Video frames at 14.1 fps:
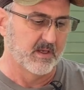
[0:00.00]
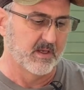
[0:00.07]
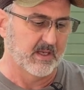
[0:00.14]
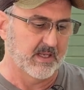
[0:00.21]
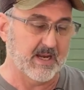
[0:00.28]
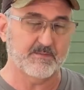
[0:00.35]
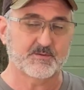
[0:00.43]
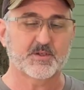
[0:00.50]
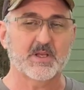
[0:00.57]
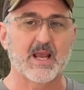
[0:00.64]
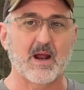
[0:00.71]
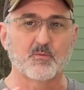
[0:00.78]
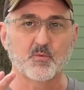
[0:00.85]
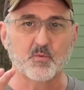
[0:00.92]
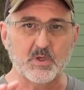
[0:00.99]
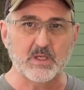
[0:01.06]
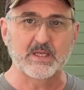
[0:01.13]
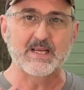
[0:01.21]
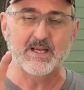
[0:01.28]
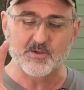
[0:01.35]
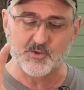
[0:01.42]
And I have to say, I
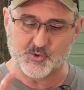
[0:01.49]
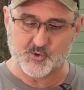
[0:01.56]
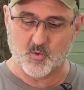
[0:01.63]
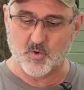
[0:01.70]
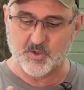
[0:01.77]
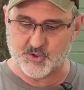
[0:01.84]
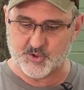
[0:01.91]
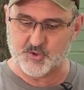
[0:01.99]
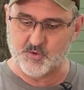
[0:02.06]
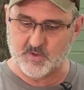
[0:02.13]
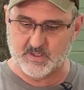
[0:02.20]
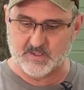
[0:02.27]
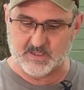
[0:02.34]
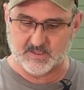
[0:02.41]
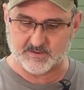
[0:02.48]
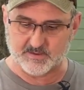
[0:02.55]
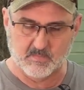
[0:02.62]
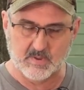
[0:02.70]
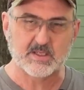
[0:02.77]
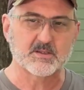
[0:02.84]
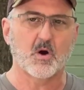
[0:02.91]
really enjoyed shooting this.
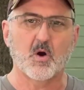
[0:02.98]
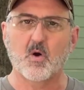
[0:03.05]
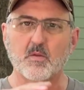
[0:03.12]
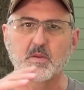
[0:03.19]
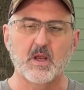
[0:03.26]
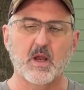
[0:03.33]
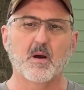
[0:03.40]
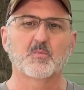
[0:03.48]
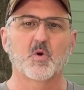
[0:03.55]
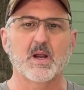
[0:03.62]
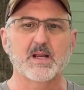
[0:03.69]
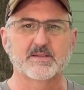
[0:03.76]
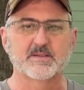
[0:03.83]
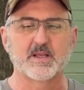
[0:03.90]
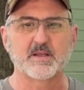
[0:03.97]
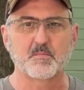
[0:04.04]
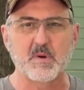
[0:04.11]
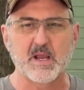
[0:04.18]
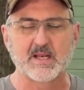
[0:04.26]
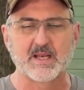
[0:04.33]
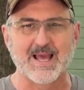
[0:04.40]
It's all the upgrades they
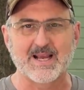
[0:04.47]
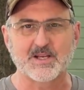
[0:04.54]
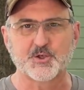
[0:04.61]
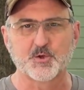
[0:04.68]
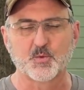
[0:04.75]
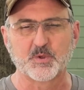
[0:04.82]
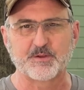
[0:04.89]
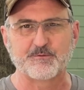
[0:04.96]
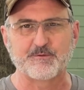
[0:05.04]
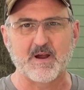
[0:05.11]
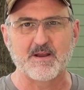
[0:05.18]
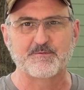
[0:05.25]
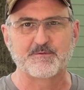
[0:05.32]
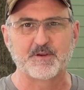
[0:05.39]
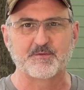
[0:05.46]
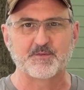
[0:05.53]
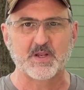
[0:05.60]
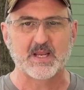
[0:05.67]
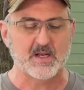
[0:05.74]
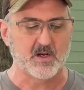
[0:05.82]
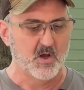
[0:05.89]
made last year with the
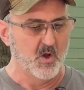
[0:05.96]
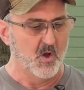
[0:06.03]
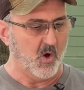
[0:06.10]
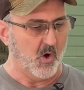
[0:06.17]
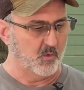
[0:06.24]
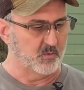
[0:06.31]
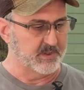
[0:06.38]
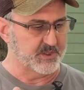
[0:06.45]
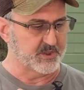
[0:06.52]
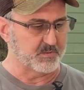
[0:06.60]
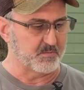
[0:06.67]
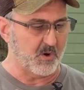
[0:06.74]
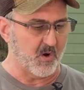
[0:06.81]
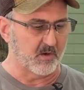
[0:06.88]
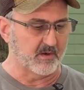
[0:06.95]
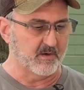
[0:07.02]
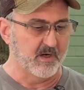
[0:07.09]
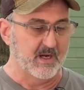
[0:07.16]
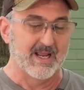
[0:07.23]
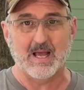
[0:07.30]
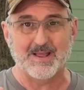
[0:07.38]
515, only smaller.
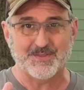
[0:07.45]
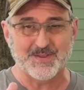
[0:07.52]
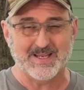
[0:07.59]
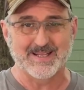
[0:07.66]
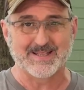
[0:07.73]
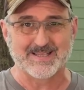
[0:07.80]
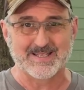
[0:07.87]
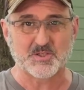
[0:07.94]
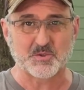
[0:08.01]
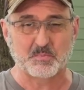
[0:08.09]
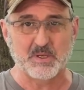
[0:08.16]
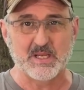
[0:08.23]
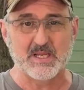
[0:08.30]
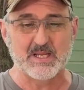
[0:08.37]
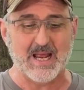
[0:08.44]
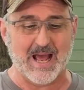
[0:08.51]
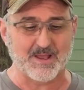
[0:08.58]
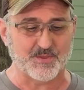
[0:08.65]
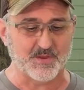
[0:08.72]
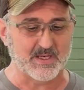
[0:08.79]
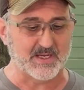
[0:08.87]
I think at this speed,
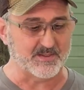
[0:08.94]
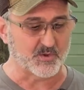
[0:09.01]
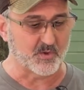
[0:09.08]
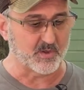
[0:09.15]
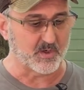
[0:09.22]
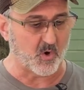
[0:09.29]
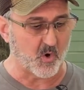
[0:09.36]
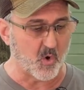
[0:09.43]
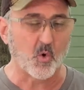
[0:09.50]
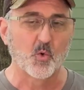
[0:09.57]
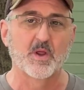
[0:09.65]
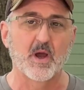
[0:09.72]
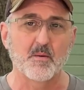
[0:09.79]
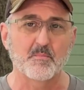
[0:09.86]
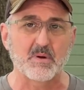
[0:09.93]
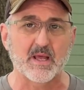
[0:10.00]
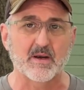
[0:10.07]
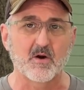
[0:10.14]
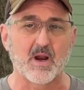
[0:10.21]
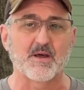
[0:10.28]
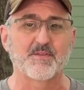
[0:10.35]
I think it's going to hold up
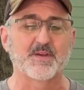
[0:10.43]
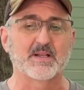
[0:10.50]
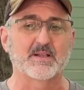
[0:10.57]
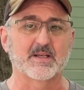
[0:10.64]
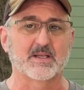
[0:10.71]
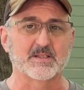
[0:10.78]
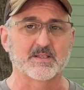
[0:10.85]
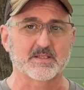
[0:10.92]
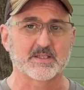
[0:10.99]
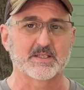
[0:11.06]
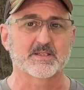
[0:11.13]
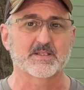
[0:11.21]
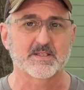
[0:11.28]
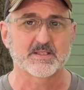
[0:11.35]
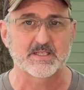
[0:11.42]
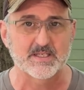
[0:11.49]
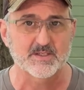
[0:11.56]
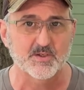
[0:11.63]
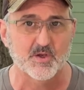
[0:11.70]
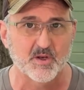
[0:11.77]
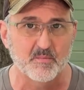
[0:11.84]
better. I think the consistency
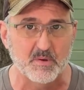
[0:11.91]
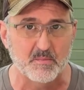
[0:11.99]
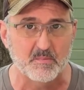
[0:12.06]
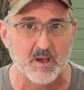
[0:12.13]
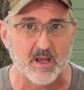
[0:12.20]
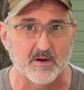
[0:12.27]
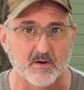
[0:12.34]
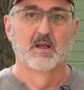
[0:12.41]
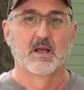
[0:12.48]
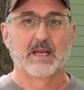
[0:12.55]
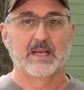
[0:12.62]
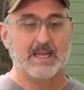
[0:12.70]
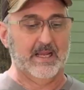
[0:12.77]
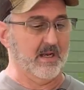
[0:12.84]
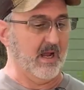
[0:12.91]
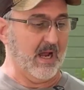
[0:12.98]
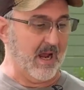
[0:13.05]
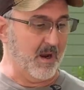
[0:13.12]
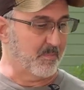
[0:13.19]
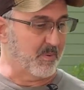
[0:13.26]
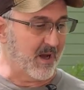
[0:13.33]
is going to be better. Again,
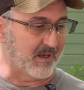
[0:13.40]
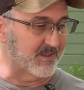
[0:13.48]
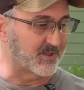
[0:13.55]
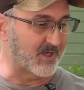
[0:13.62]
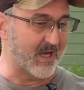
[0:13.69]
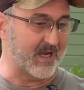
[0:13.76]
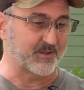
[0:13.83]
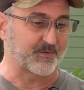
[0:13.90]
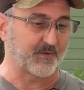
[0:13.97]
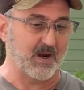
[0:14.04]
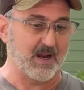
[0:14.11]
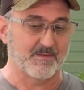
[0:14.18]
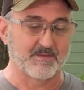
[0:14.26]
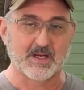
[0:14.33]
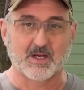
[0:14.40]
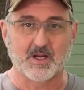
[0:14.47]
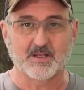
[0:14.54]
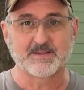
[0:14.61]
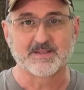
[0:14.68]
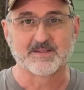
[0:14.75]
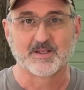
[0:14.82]
I apologize for having to
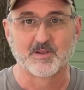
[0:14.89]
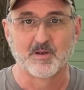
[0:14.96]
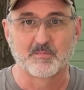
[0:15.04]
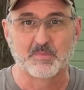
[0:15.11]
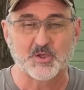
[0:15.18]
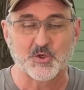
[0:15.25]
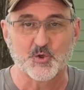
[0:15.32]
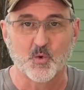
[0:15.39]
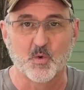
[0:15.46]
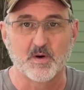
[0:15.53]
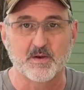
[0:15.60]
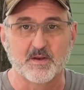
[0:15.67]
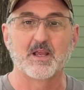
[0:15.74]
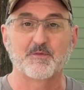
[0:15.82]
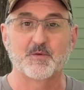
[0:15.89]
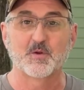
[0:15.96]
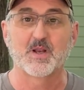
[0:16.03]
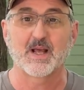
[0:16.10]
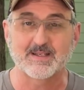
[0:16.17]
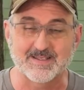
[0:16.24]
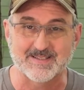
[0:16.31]
cut this a little bit short. If you'd
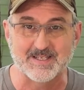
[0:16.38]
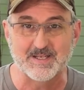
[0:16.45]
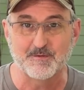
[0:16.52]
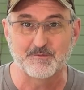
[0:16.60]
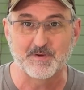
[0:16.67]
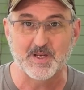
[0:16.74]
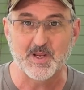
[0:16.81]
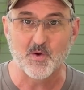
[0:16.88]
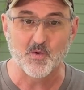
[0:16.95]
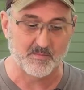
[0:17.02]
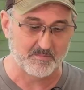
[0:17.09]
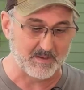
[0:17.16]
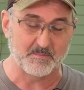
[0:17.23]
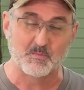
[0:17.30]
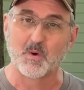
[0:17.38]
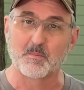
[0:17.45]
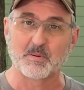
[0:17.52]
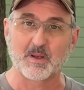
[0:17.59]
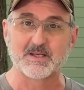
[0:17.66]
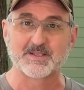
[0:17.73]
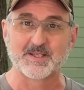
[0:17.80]
like to see a video of me
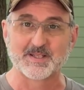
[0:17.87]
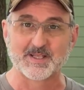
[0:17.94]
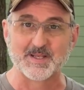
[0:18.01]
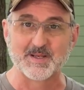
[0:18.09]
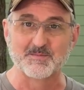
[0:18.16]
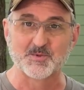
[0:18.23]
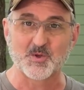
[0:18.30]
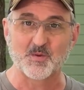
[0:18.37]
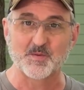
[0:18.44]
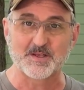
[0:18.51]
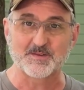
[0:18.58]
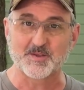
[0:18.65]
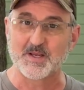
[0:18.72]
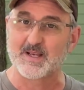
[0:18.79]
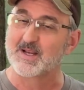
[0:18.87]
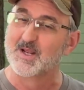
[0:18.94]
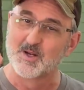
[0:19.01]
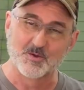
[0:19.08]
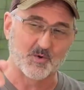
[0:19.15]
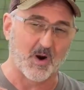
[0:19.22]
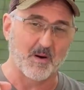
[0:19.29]
replacing the limbs on this thing,
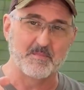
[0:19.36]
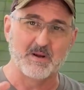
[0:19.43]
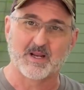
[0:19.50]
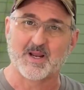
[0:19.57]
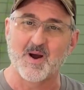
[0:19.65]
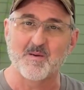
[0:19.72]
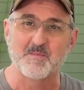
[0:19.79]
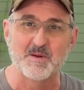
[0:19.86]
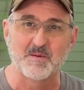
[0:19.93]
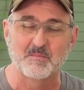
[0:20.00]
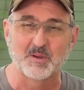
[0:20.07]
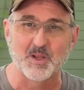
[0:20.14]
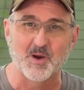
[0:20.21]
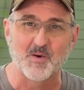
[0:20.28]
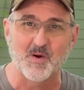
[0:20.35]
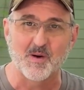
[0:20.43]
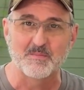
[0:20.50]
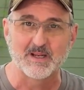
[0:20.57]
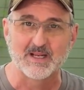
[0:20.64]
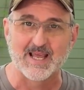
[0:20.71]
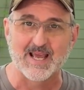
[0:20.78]
drop me a comment below. I'll
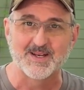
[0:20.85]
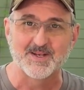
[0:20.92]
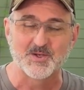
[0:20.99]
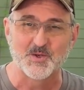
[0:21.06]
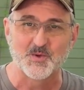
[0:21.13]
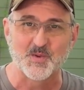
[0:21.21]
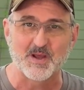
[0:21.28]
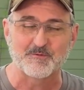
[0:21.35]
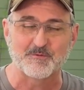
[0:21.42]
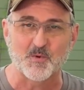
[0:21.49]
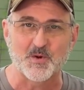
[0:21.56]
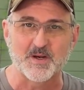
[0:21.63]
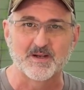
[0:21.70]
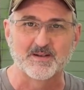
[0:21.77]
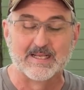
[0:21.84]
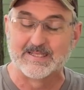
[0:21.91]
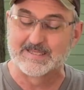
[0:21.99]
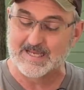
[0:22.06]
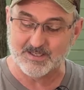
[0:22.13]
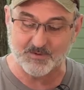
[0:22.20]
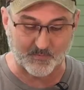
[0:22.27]
be glad to do that for you. And
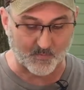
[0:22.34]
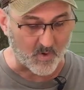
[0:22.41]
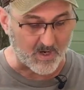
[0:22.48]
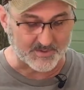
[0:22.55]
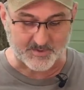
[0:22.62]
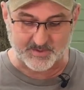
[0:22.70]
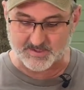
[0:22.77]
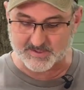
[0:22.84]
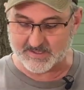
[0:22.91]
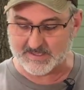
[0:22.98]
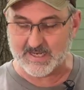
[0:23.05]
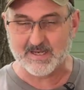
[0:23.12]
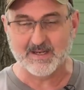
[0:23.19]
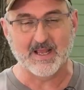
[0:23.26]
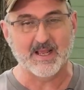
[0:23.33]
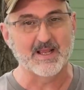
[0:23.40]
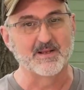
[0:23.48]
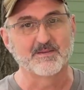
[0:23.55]
thanks for watching us today. Hey,